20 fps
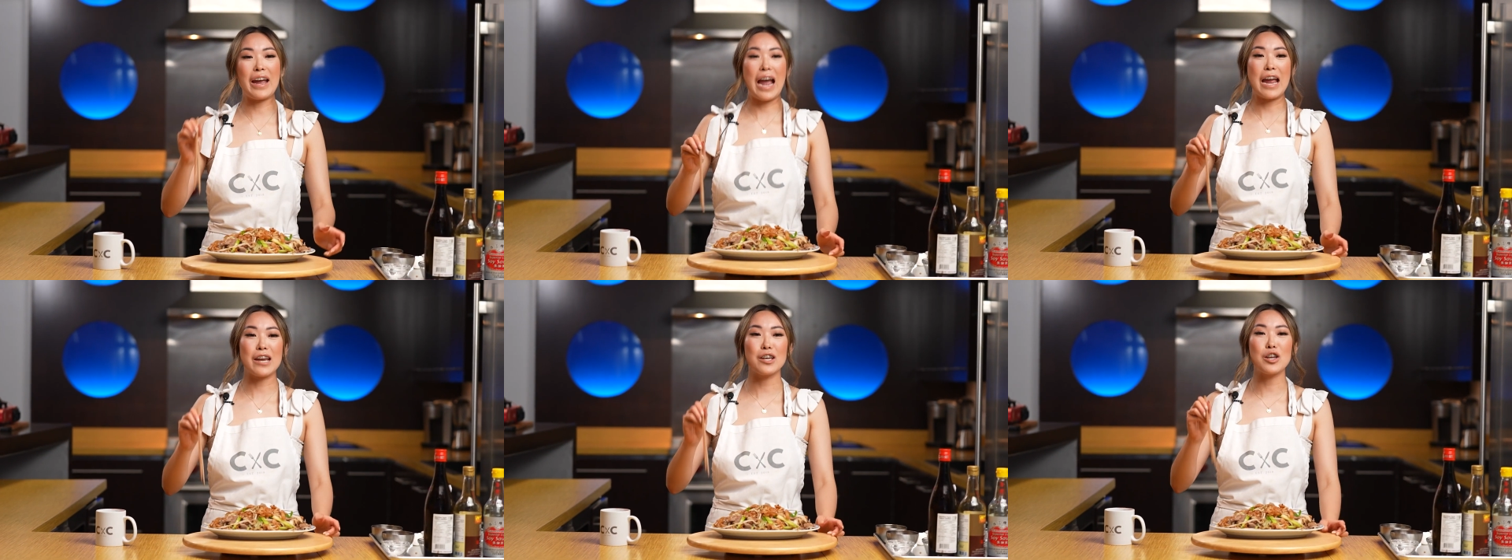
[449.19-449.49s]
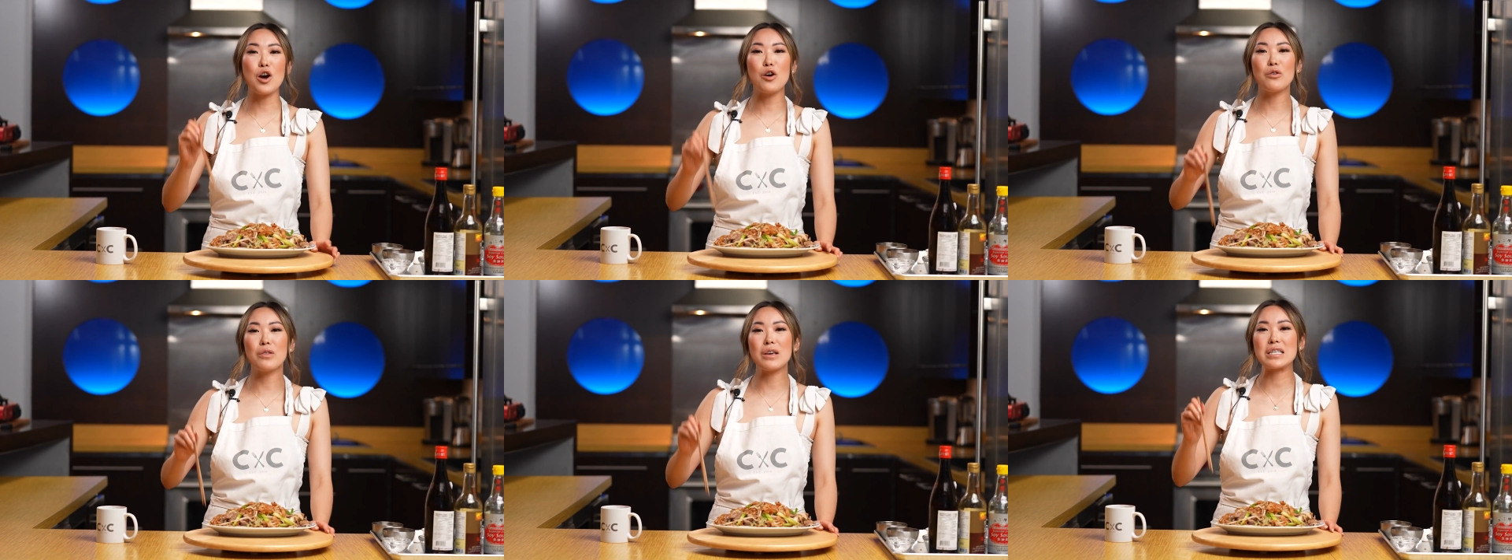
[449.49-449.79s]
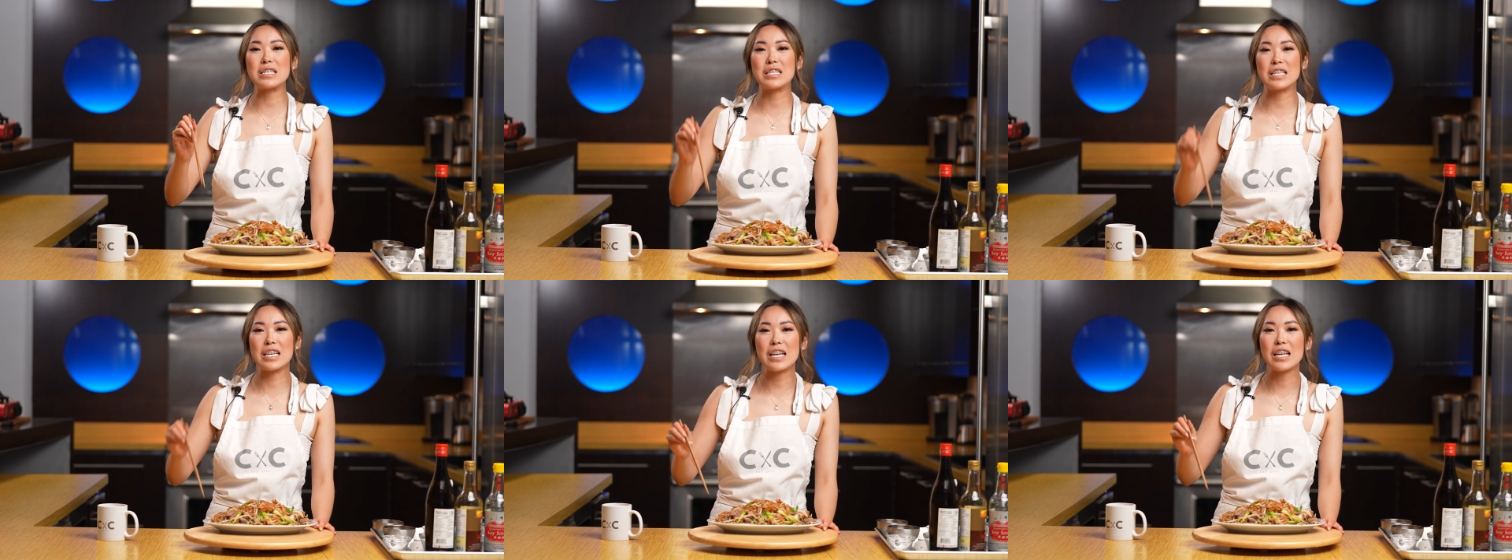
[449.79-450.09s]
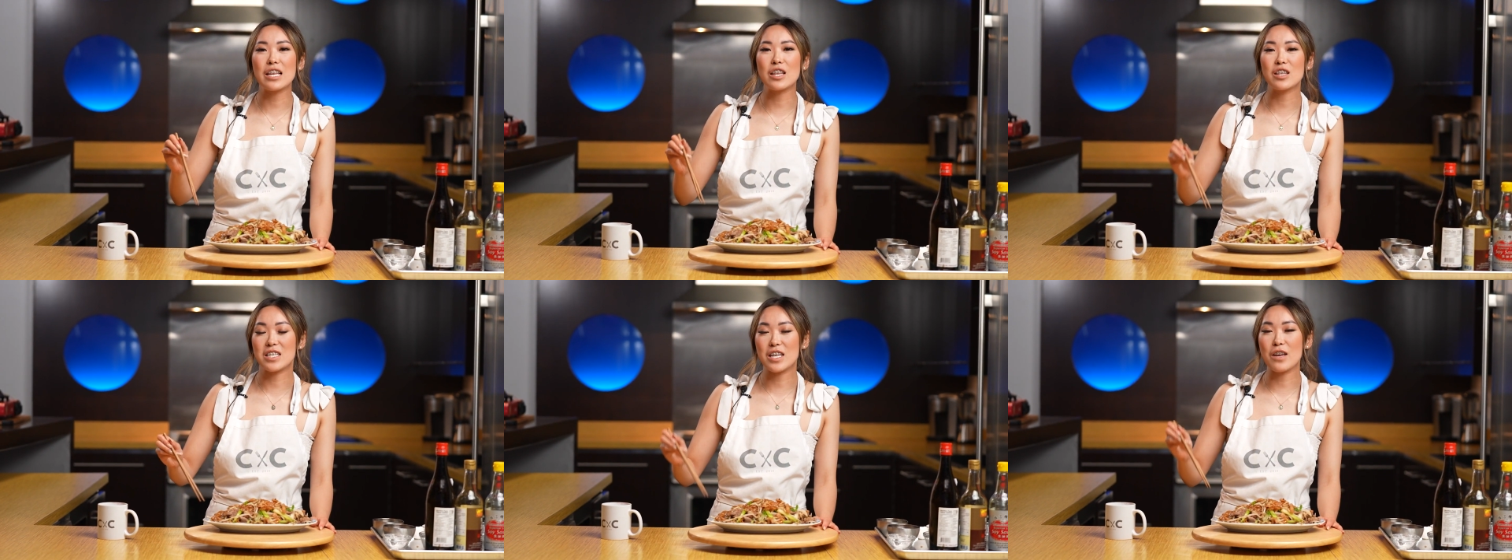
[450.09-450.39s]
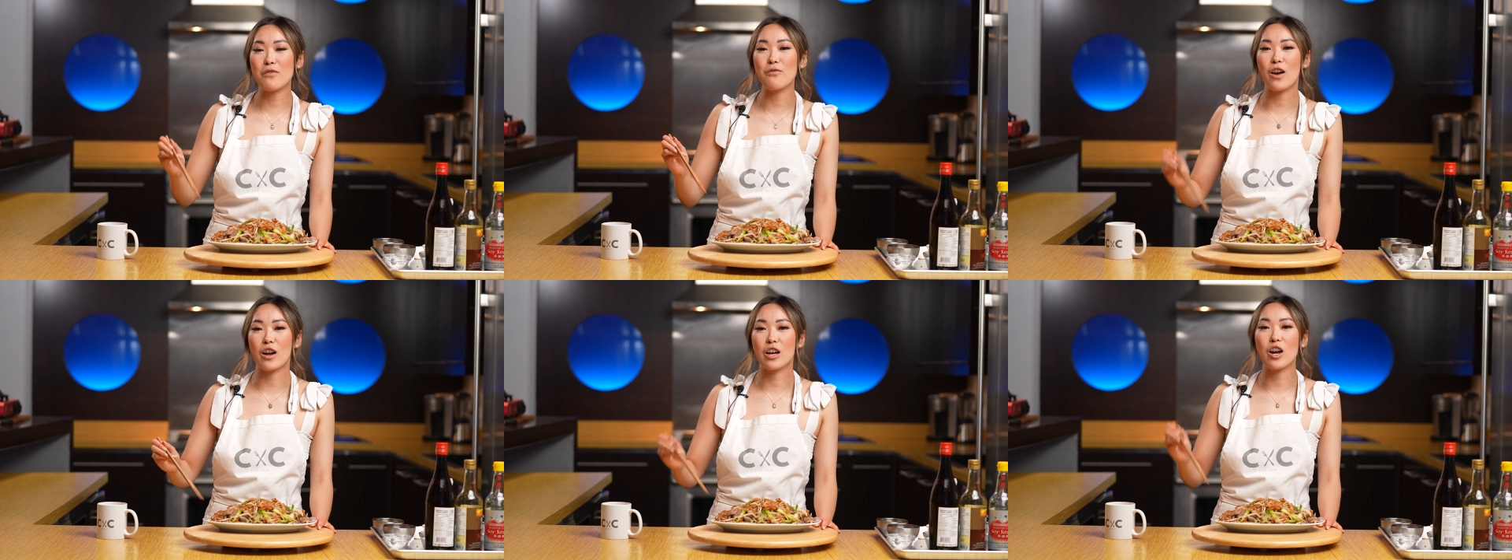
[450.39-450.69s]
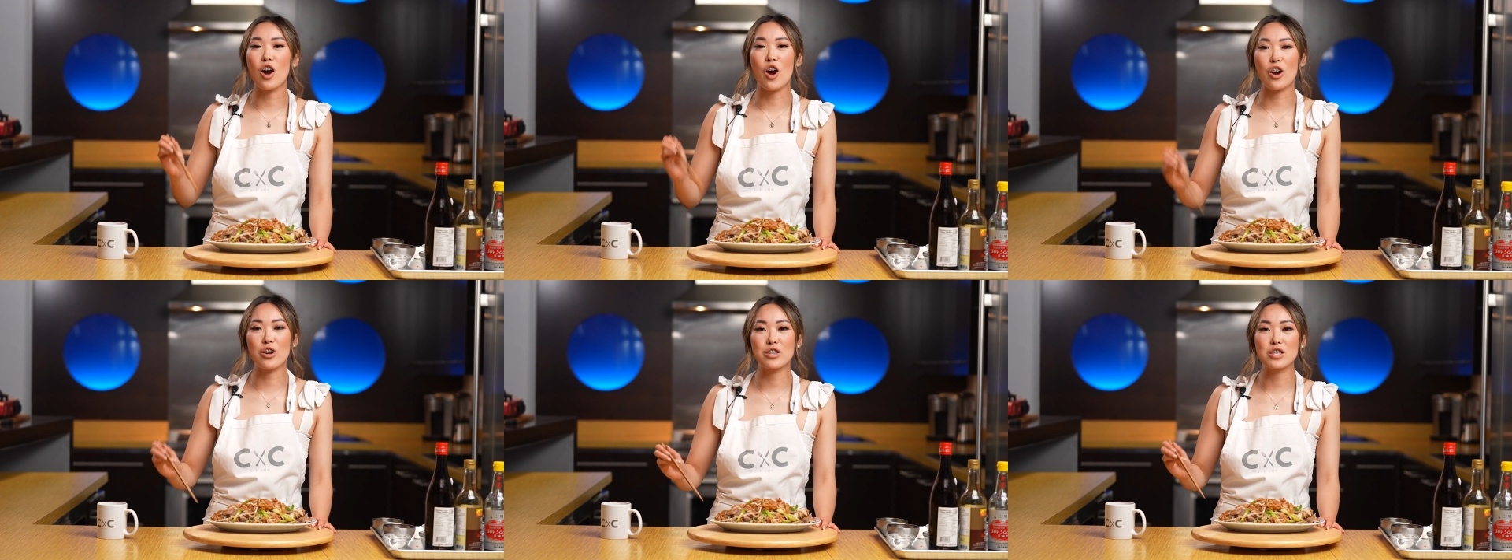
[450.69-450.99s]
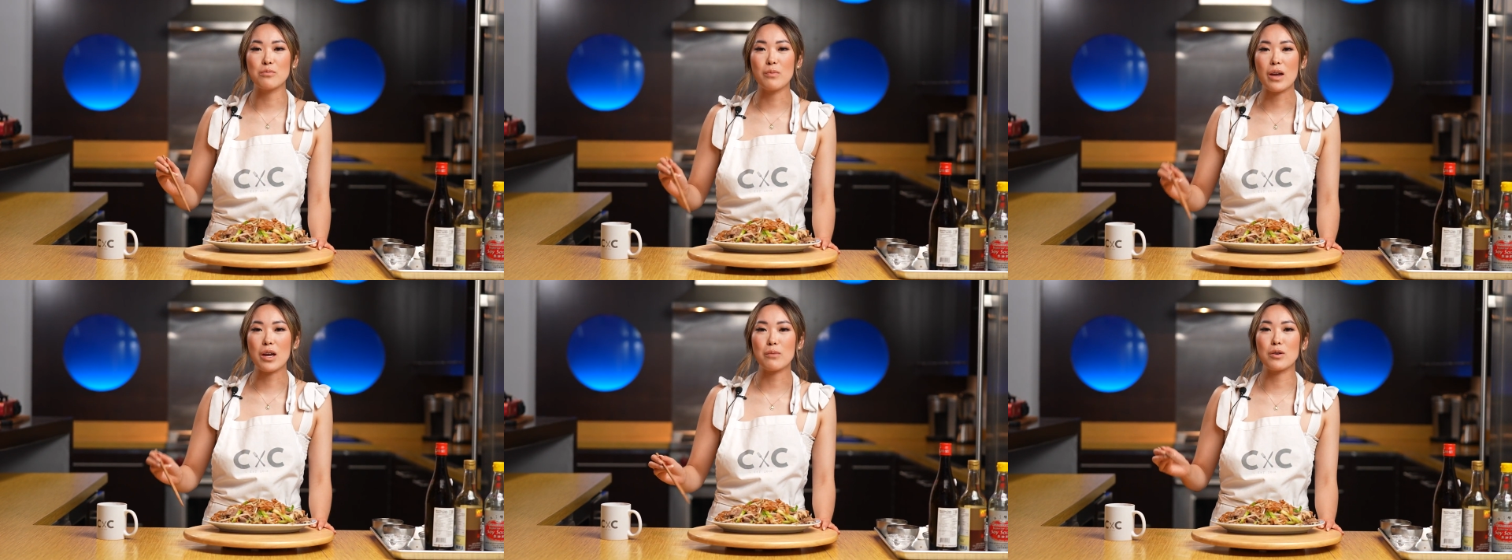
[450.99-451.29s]
I know this didn't seem very hard
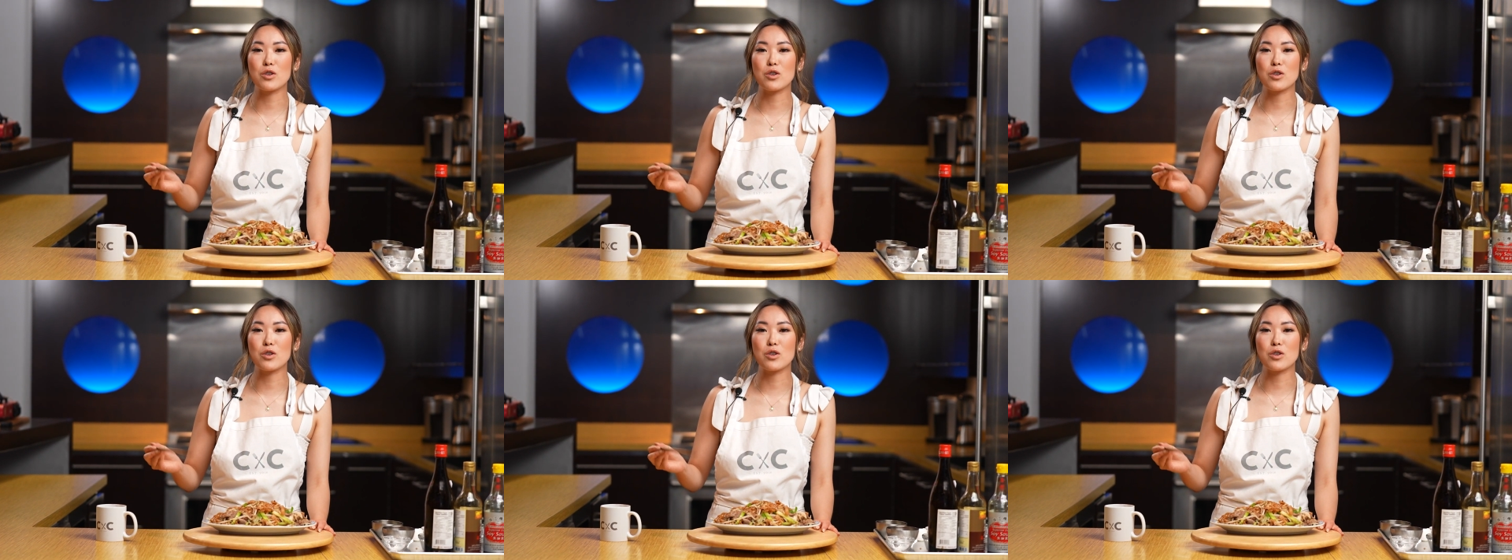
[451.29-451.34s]
to make,